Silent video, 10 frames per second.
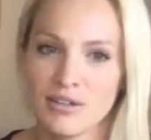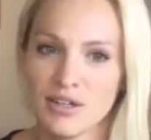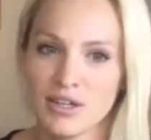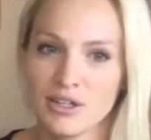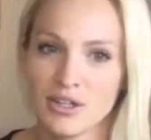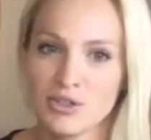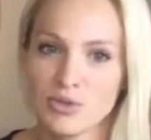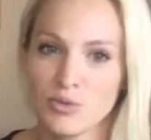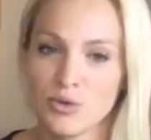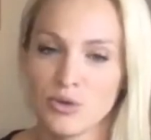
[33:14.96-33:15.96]
a good
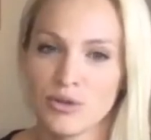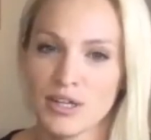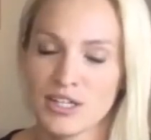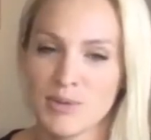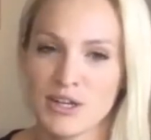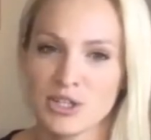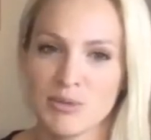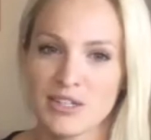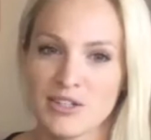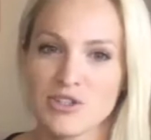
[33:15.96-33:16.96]
tool, especially
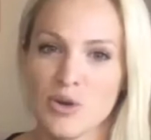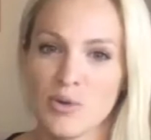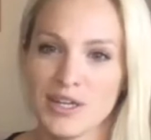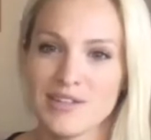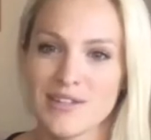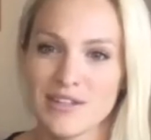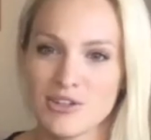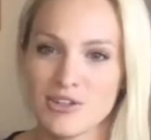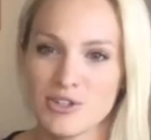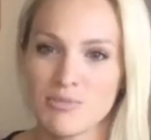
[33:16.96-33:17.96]
because it's so easy to
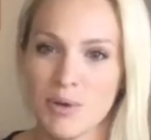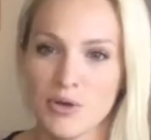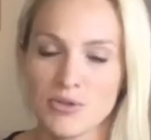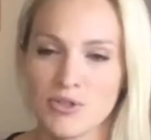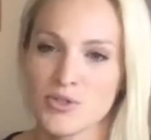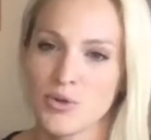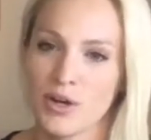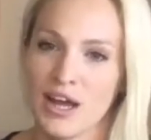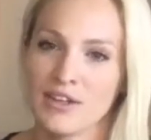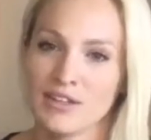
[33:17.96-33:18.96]
just post a
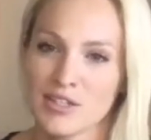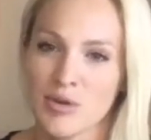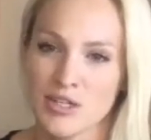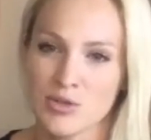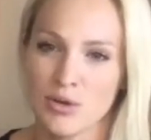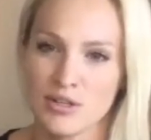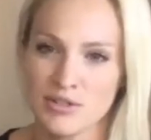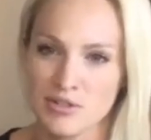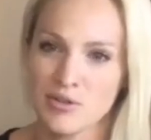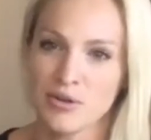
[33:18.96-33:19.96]
story. I think that's why stories
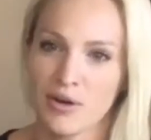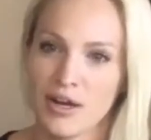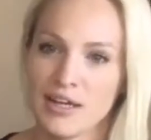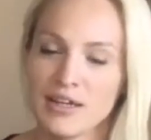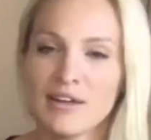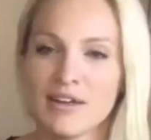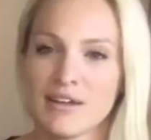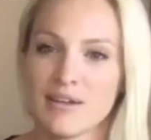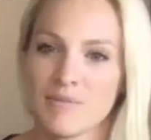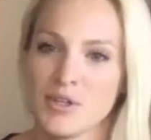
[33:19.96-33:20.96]
are so great.
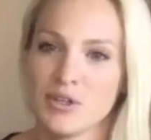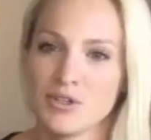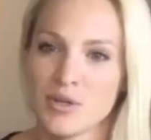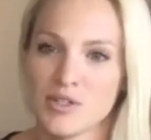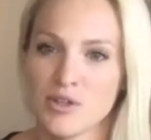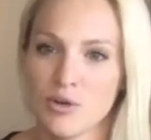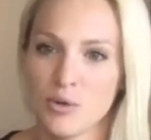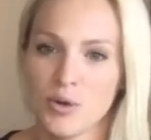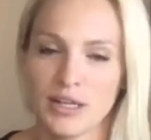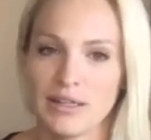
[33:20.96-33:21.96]
You can do it so
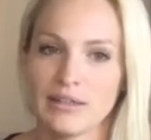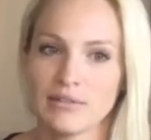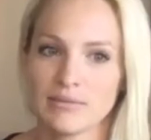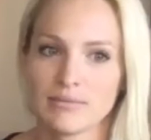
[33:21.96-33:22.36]
quickly